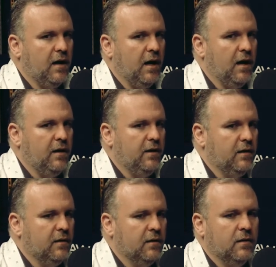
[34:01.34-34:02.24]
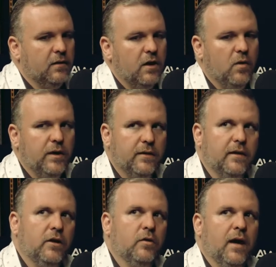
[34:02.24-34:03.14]
I, knowing
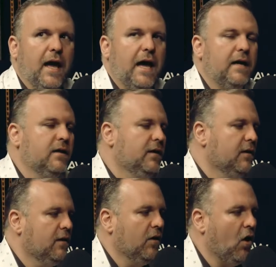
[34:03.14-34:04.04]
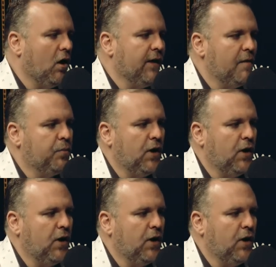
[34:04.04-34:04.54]
that you had all that